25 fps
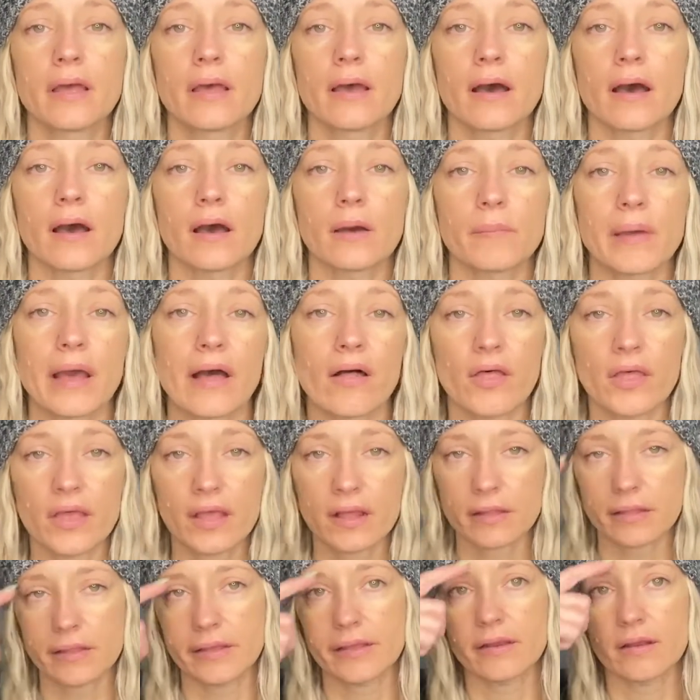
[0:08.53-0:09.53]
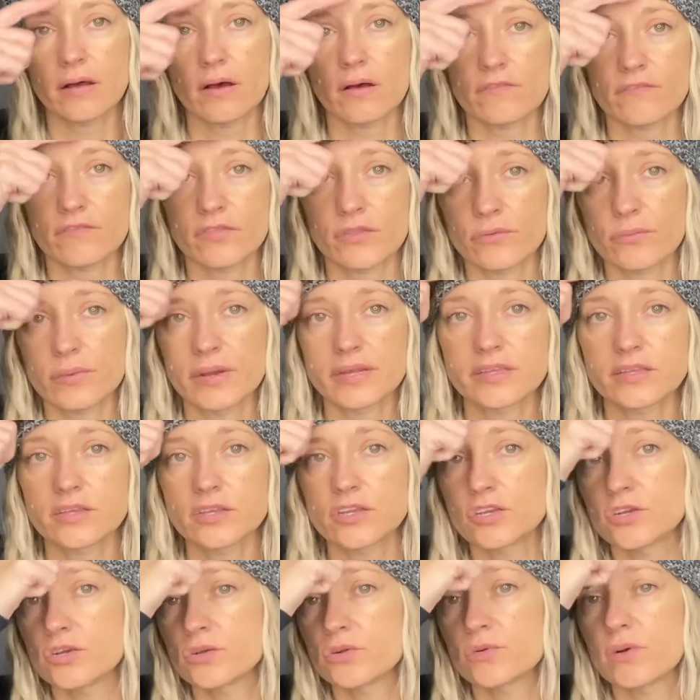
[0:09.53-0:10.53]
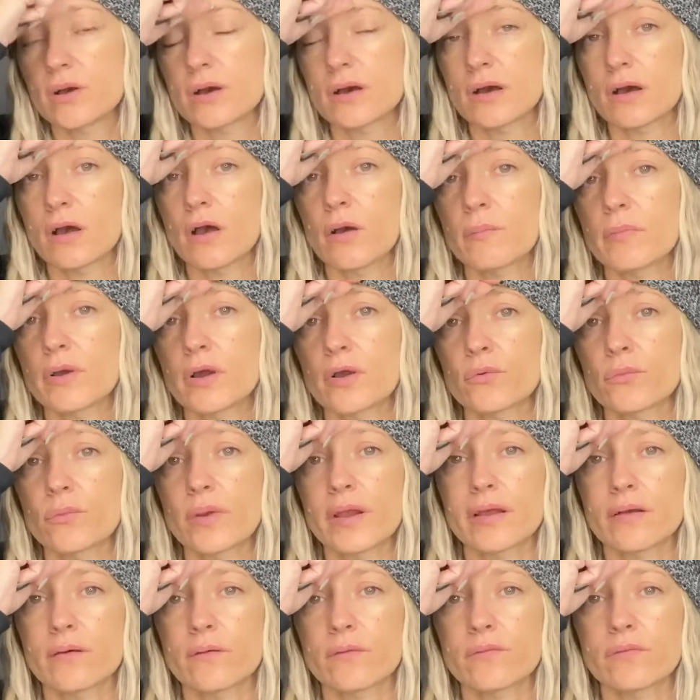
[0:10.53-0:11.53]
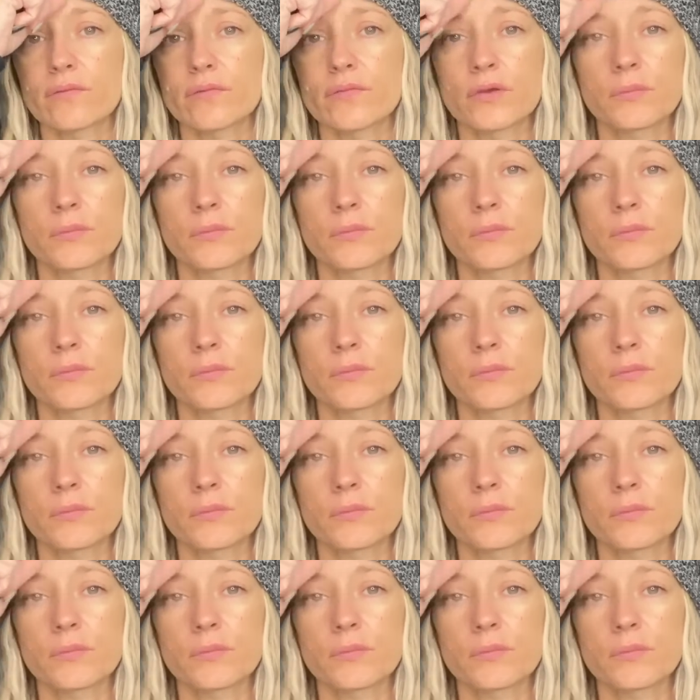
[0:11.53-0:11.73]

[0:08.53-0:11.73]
how I clean off the residue around